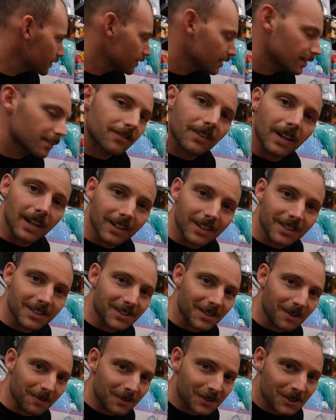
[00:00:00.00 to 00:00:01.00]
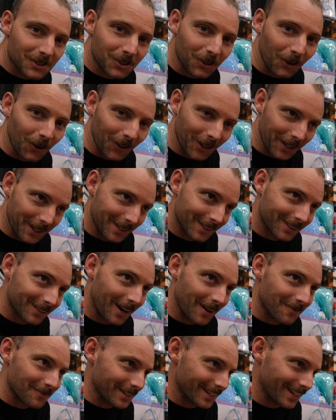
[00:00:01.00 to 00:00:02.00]
You found it in someone's trolley. You
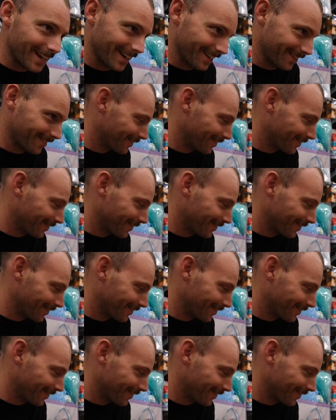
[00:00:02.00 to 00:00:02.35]
grabbed it out of